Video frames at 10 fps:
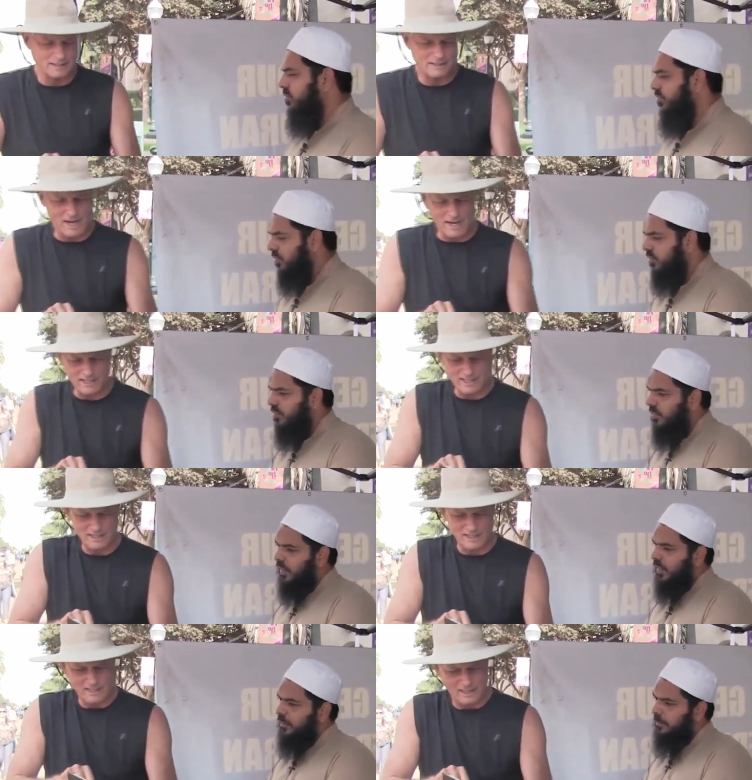Speaker 1: you. Next, next.
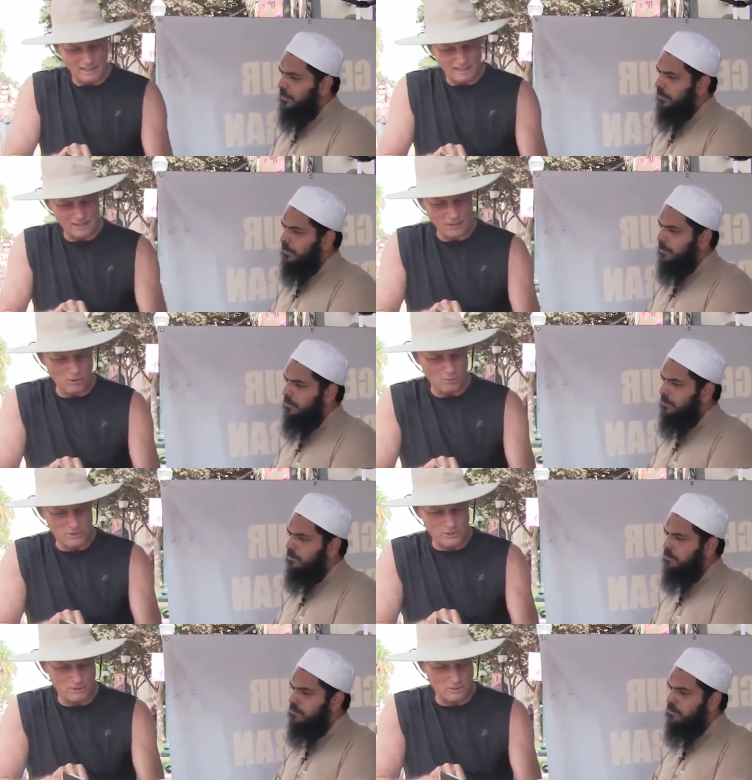Mm-hmm. Nor
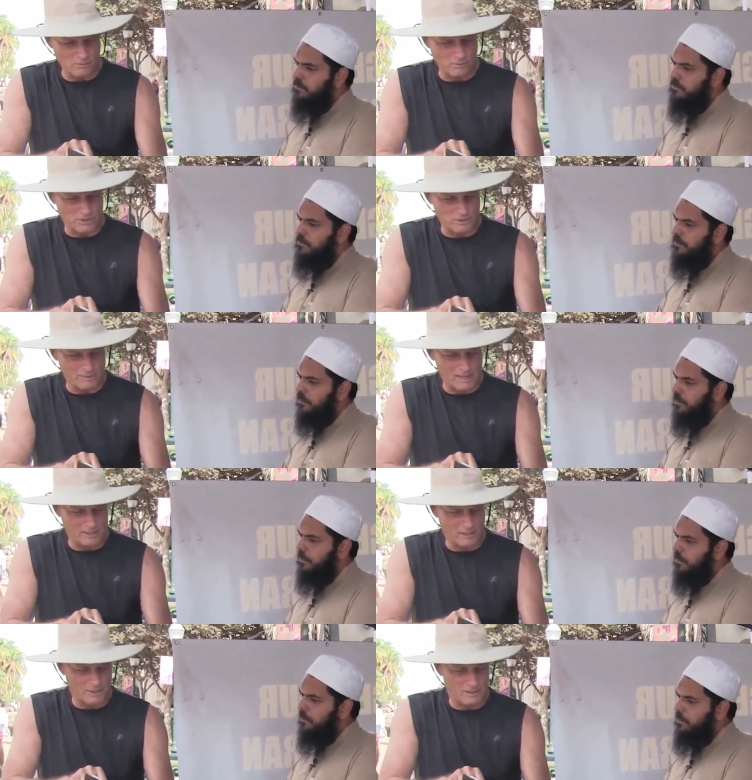was the was the
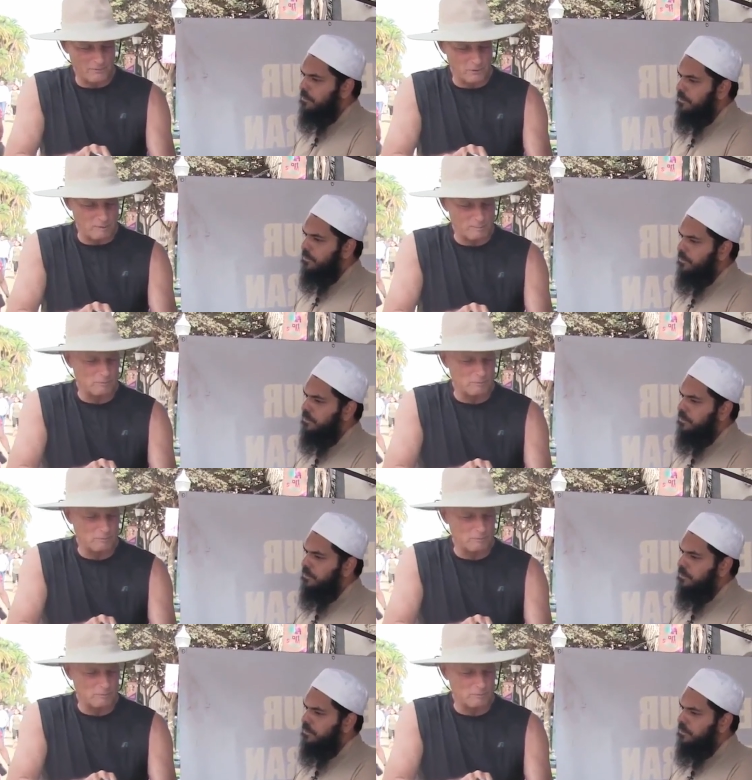man created for the woman.